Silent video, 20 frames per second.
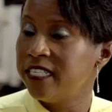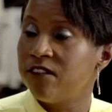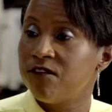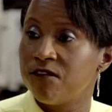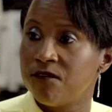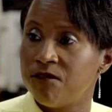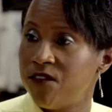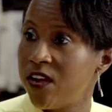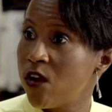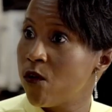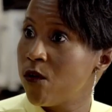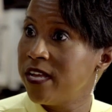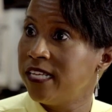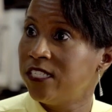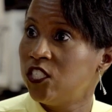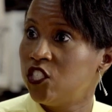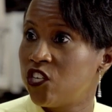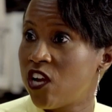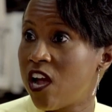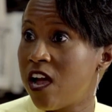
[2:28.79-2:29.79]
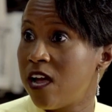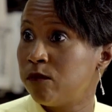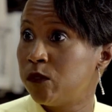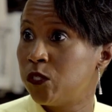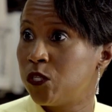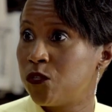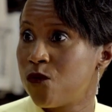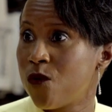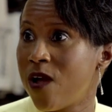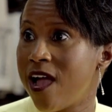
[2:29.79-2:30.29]
various
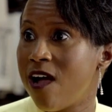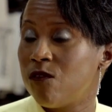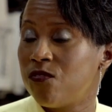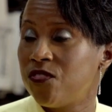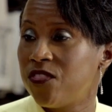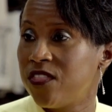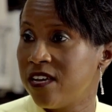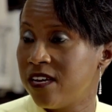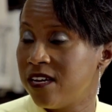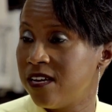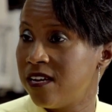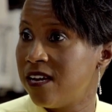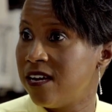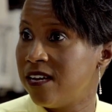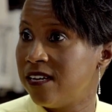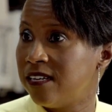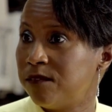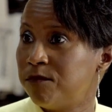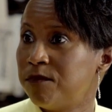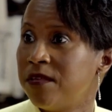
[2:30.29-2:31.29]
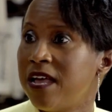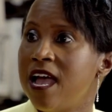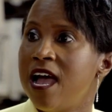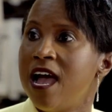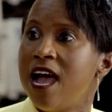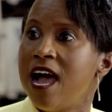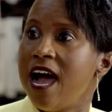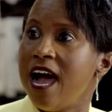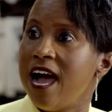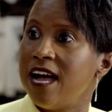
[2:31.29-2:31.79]
jobs throughout the
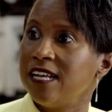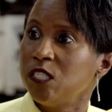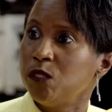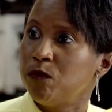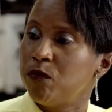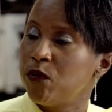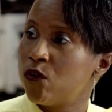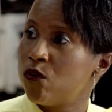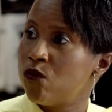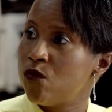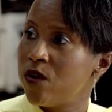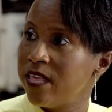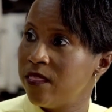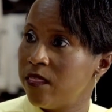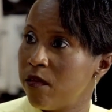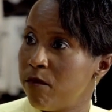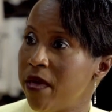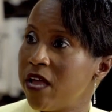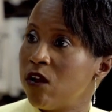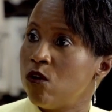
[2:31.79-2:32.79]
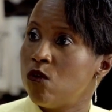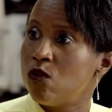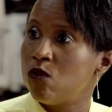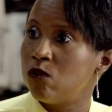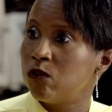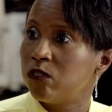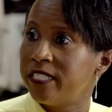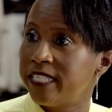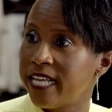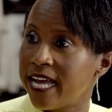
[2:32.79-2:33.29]
hospital in the
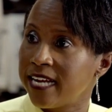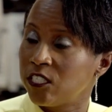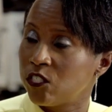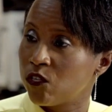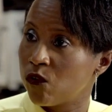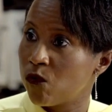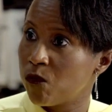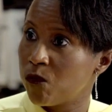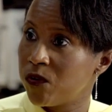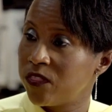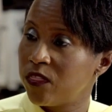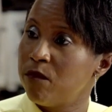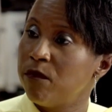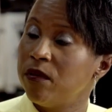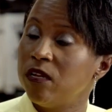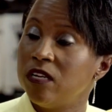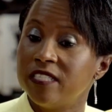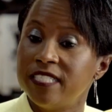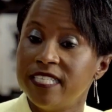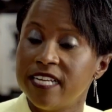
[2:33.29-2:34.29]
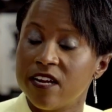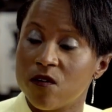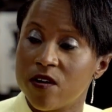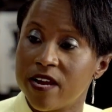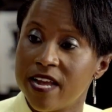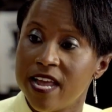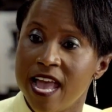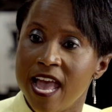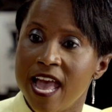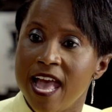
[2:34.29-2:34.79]
medical sector with the
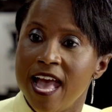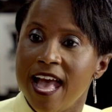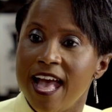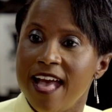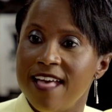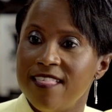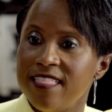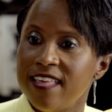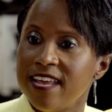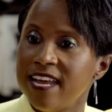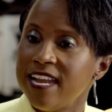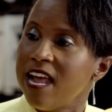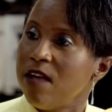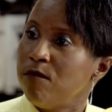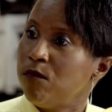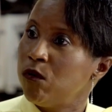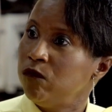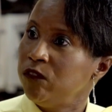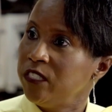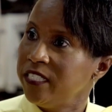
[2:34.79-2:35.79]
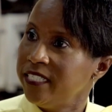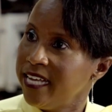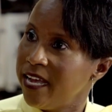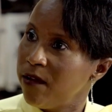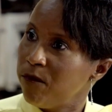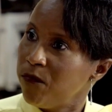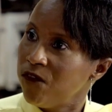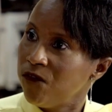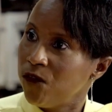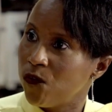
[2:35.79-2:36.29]
military. And then I moved to
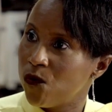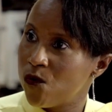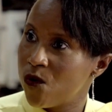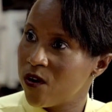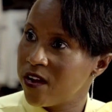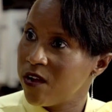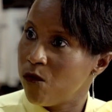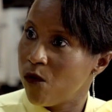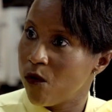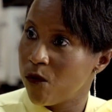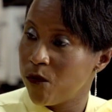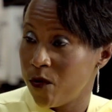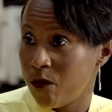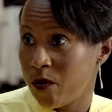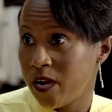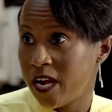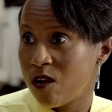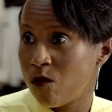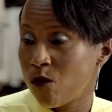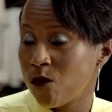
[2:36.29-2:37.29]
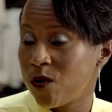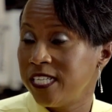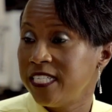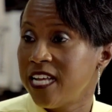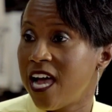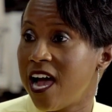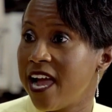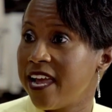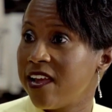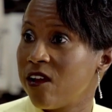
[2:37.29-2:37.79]
Tampa, Florida, where we were gonna
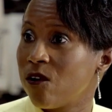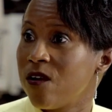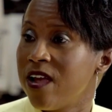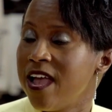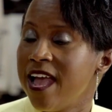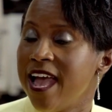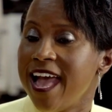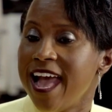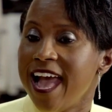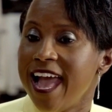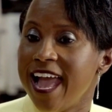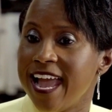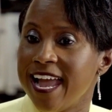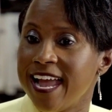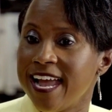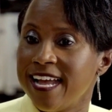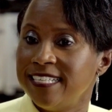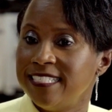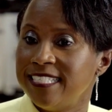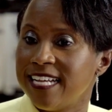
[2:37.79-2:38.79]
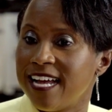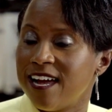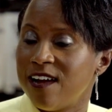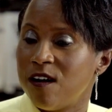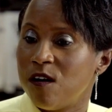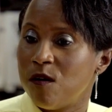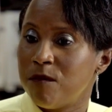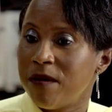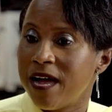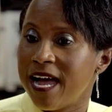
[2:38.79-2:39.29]
retire. And
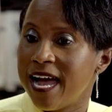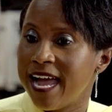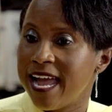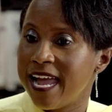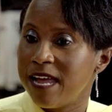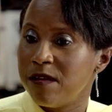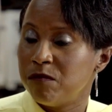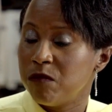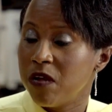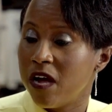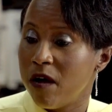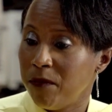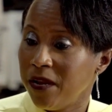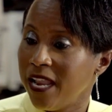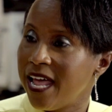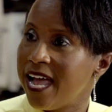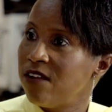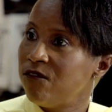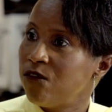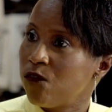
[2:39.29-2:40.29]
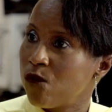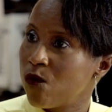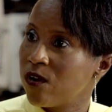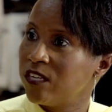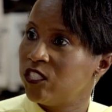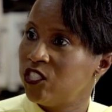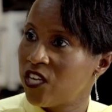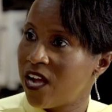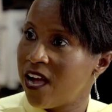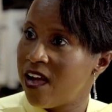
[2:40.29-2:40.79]
I applied for
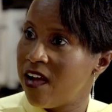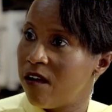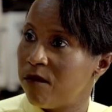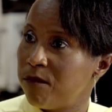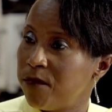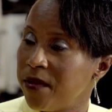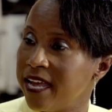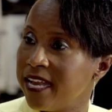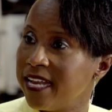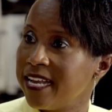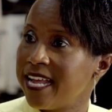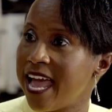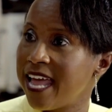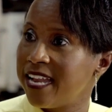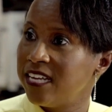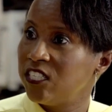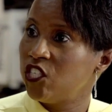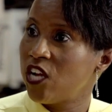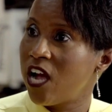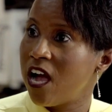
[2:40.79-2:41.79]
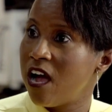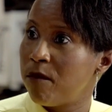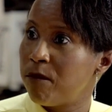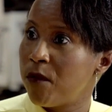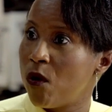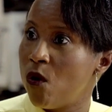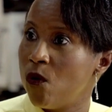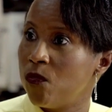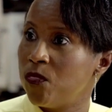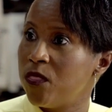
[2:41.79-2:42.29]
a job and got a job
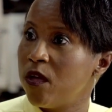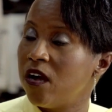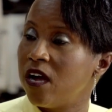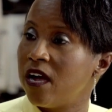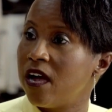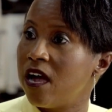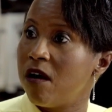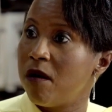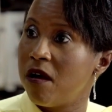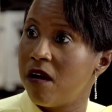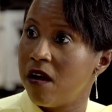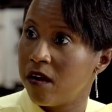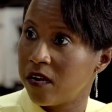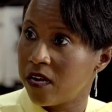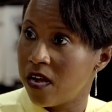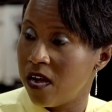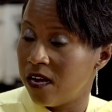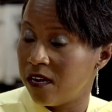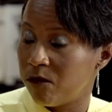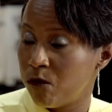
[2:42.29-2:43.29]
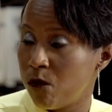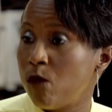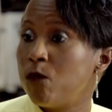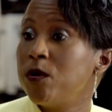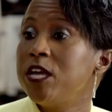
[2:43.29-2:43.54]
on the what